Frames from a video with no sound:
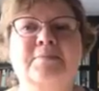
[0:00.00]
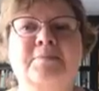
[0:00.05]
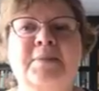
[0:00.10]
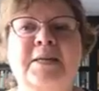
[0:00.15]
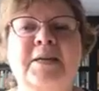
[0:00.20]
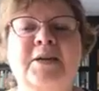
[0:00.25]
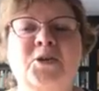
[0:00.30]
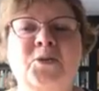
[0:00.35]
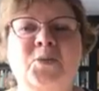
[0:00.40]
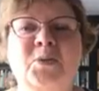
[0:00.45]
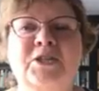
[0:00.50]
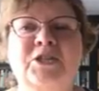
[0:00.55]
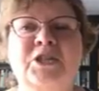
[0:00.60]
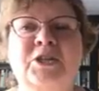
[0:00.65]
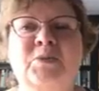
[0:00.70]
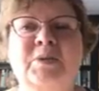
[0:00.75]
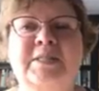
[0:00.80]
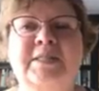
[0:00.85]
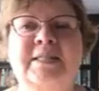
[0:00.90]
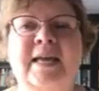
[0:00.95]
hear what she
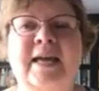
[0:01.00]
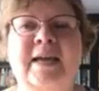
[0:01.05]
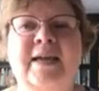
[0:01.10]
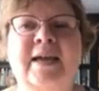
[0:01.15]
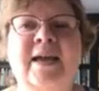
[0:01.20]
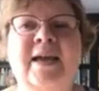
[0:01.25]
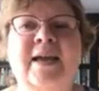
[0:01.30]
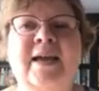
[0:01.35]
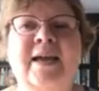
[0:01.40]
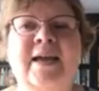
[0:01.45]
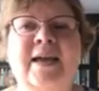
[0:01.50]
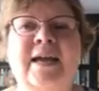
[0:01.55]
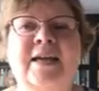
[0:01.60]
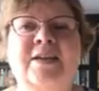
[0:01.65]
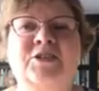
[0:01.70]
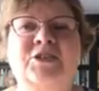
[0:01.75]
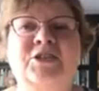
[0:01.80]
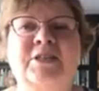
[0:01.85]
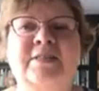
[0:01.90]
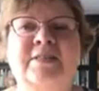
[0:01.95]
would say. And
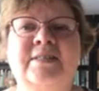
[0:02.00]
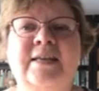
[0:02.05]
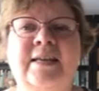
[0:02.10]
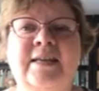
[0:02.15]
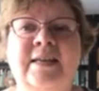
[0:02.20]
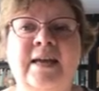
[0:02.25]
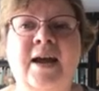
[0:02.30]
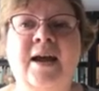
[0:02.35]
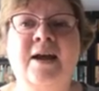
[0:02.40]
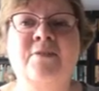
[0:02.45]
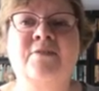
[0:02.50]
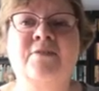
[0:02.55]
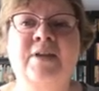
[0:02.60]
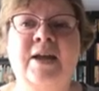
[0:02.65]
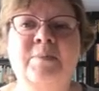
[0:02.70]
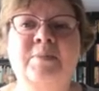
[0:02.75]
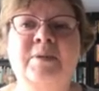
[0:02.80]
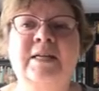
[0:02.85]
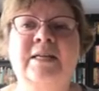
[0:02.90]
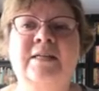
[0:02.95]
she said, yeah,
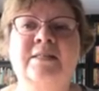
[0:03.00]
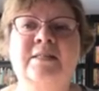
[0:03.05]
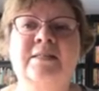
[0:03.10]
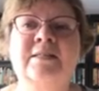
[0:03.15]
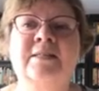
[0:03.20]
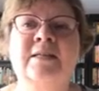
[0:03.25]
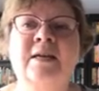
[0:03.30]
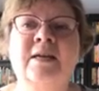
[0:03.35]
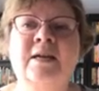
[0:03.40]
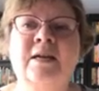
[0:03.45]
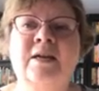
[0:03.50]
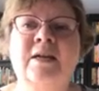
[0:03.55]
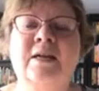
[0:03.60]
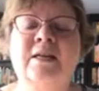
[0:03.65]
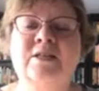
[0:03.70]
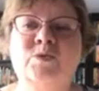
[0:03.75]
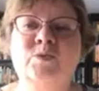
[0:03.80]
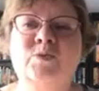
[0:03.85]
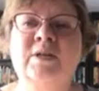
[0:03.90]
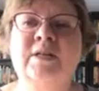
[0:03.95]
family is
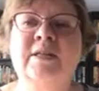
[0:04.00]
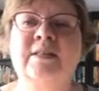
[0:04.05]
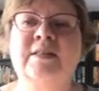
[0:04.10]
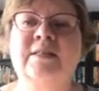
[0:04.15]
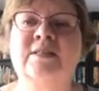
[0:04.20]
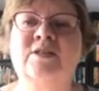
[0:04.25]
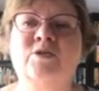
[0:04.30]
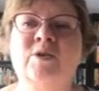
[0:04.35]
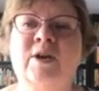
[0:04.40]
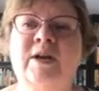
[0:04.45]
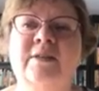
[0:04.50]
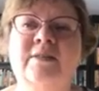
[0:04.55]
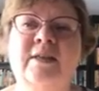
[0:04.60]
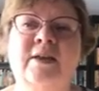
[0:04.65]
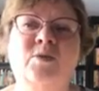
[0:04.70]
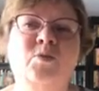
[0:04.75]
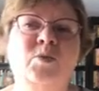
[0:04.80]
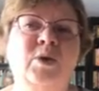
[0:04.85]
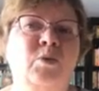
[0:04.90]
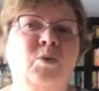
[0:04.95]
really the strength
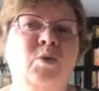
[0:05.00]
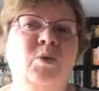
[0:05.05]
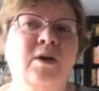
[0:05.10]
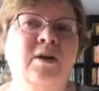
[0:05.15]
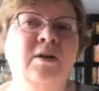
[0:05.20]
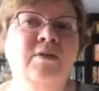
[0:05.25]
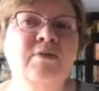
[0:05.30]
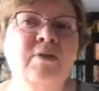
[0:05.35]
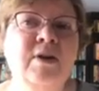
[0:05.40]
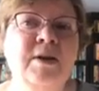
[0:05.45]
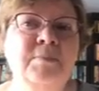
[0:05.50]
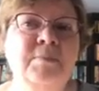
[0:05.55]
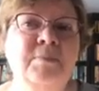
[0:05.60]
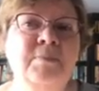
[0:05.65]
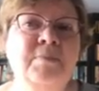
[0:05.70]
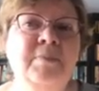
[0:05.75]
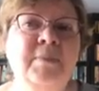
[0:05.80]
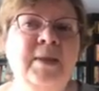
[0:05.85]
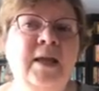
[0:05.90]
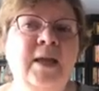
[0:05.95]
that we work from.
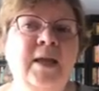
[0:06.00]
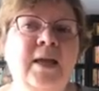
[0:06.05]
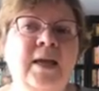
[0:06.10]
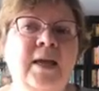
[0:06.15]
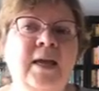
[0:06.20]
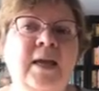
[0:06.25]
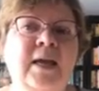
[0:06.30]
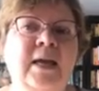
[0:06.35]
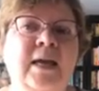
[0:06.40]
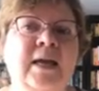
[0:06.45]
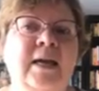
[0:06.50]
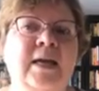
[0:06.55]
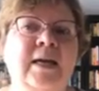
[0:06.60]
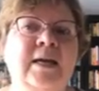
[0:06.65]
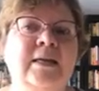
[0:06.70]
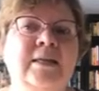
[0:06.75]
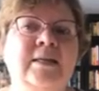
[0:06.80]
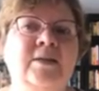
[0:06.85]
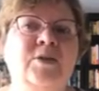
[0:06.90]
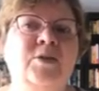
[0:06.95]

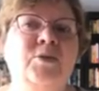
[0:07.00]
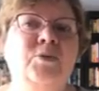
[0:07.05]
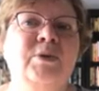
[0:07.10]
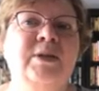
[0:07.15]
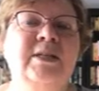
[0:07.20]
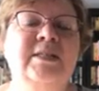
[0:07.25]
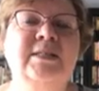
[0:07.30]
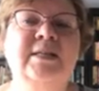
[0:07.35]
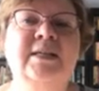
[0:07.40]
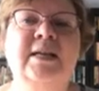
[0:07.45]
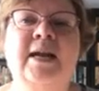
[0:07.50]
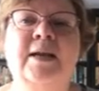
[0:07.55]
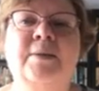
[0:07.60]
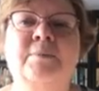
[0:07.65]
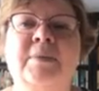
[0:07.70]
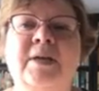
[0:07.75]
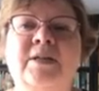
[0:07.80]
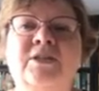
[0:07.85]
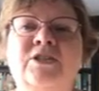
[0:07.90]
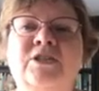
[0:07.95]
And the reason I
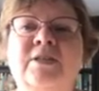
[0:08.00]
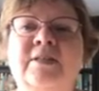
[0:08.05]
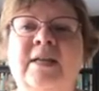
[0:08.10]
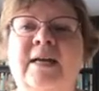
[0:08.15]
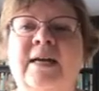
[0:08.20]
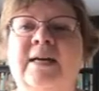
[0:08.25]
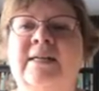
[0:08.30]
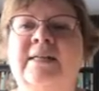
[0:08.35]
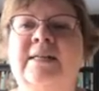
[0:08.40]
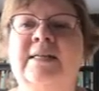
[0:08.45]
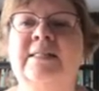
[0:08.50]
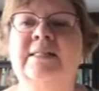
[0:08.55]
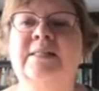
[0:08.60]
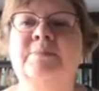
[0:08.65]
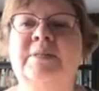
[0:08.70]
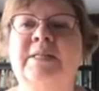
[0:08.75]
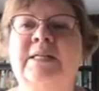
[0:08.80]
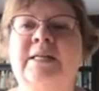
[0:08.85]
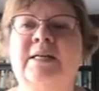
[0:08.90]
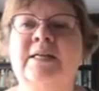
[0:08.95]
mention that is
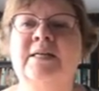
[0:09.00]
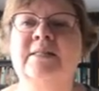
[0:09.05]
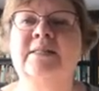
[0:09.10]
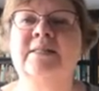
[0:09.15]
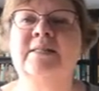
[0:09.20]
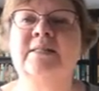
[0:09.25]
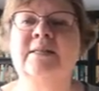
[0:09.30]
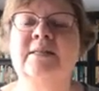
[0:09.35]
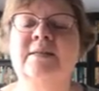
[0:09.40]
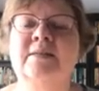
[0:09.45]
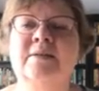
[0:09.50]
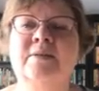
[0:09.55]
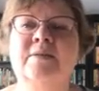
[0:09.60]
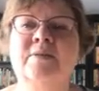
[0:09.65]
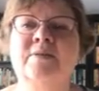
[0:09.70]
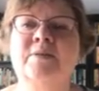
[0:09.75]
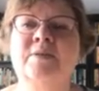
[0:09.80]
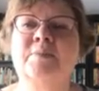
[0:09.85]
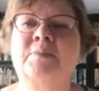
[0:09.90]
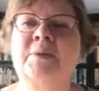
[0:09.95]
because
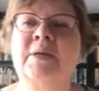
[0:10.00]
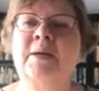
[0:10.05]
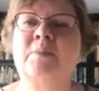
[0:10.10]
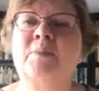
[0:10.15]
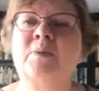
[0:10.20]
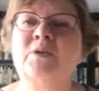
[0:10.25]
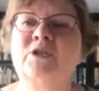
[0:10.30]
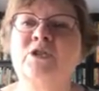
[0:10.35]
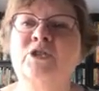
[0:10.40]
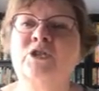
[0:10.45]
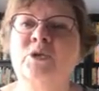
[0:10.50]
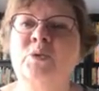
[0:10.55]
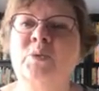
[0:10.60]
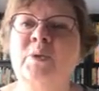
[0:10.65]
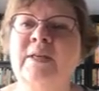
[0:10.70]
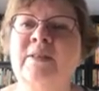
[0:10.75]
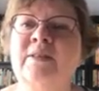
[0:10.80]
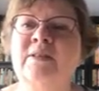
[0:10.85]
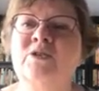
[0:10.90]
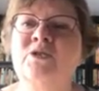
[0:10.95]
the people
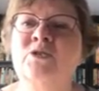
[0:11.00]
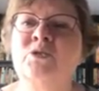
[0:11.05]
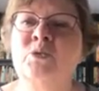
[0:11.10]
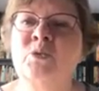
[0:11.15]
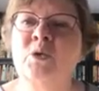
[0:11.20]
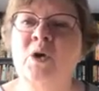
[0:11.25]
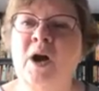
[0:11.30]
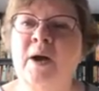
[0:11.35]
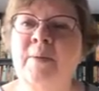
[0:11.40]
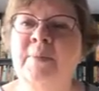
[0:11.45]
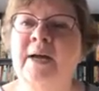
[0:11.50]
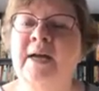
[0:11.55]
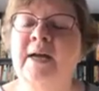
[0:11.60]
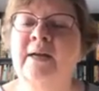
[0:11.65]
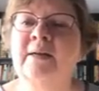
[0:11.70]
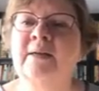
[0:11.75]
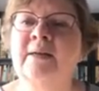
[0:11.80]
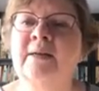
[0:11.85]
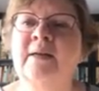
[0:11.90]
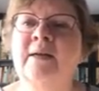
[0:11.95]
doing the trauma